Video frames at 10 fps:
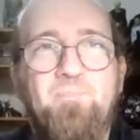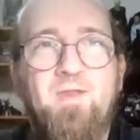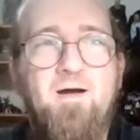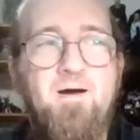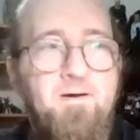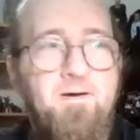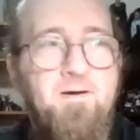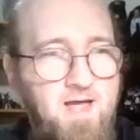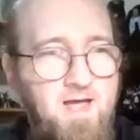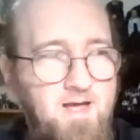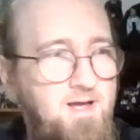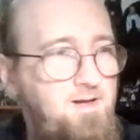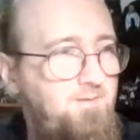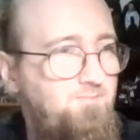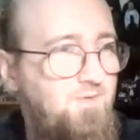um,
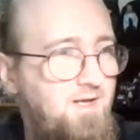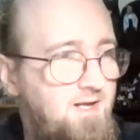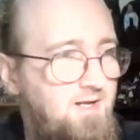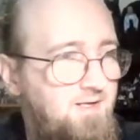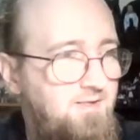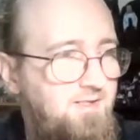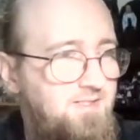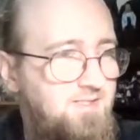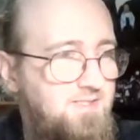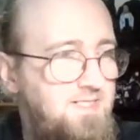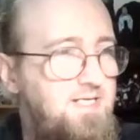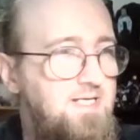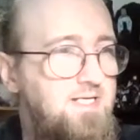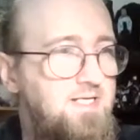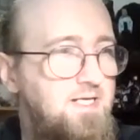let's
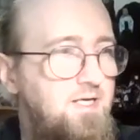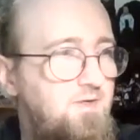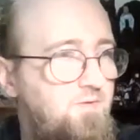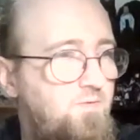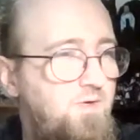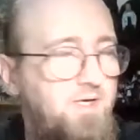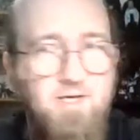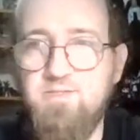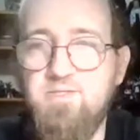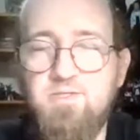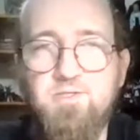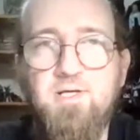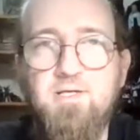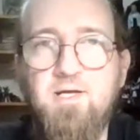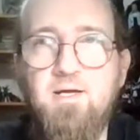see, what else should
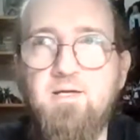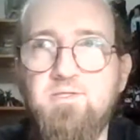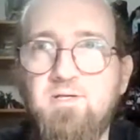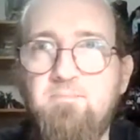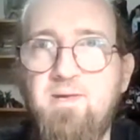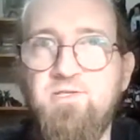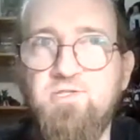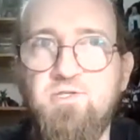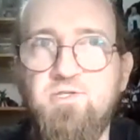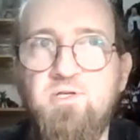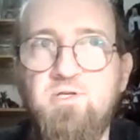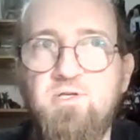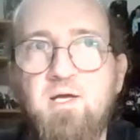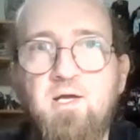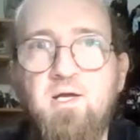I mention?
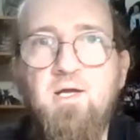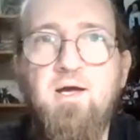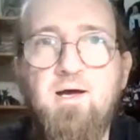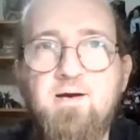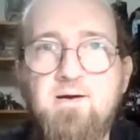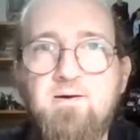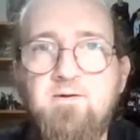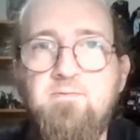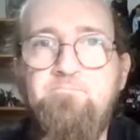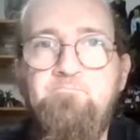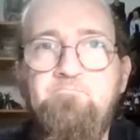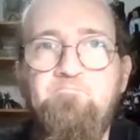Um,